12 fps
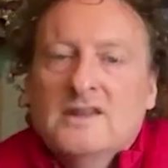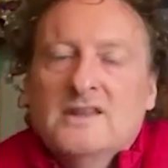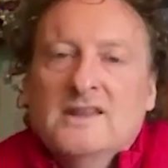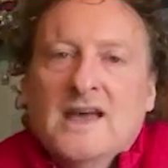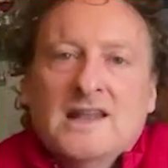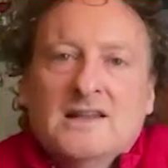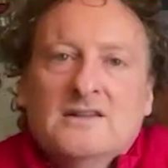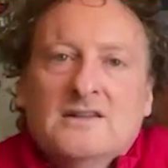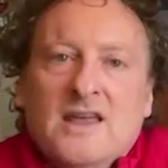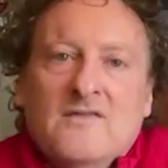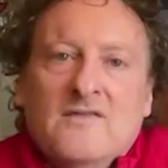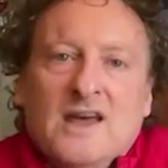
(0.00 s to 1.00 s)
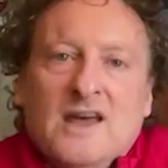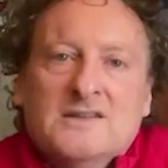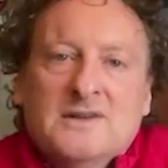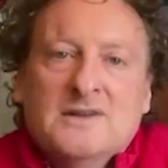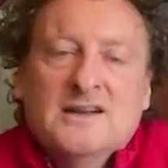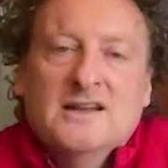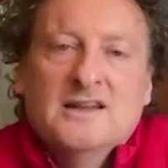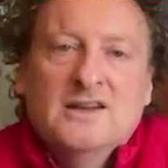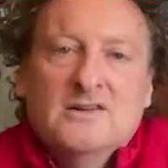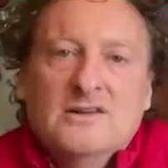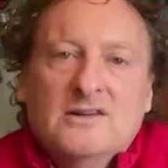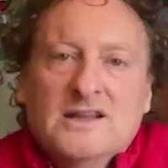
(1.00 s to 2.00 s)
that investment in a
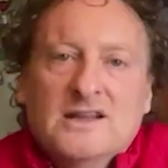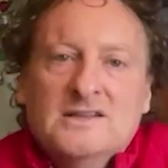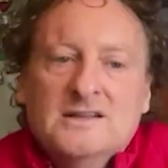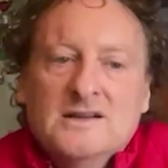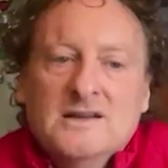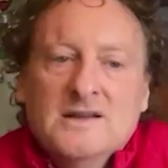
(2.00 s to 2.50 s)
leader is.